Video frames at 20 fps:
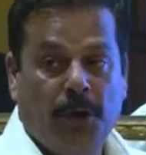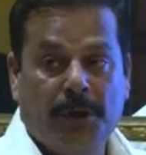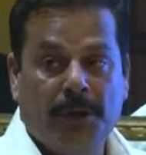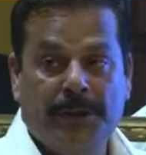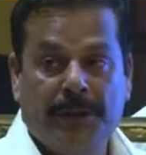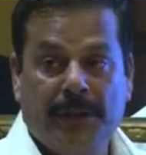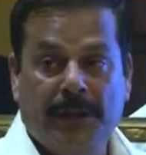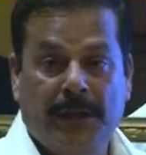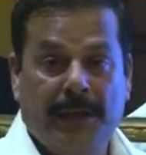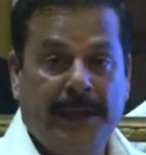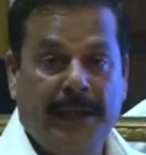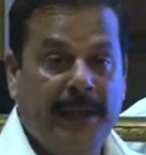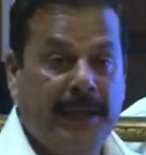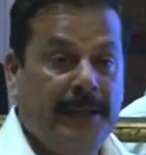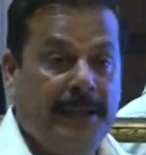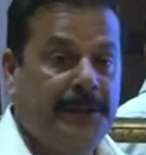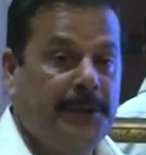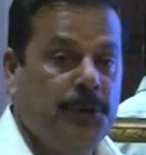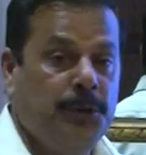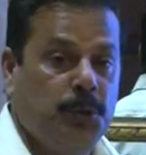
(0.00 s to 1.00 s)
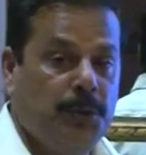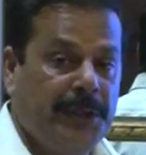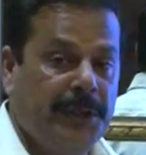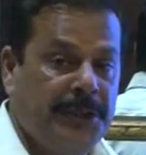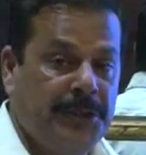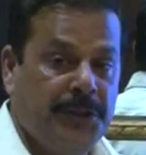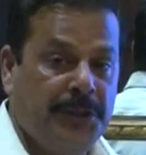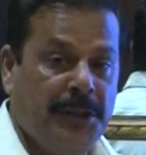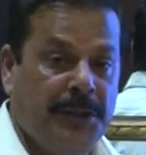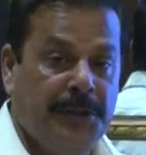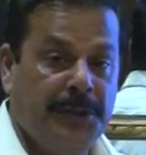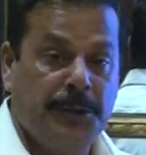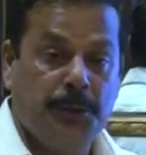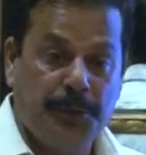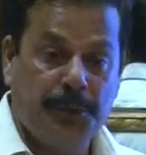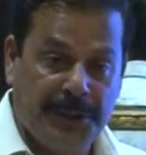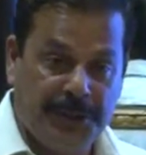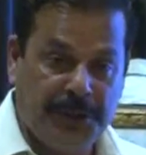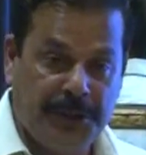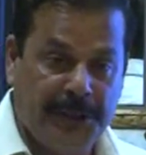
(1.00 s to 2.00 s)
on health, education,
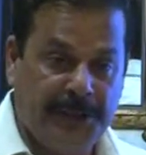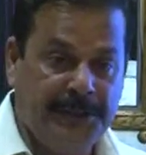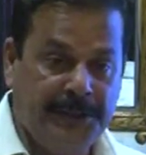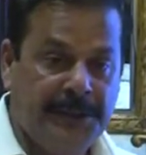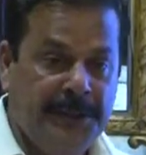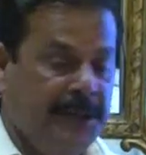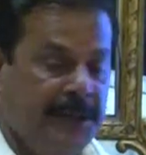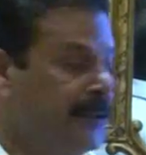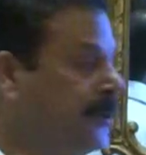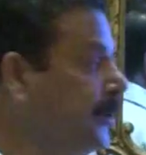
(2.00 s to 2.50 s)
nutrition,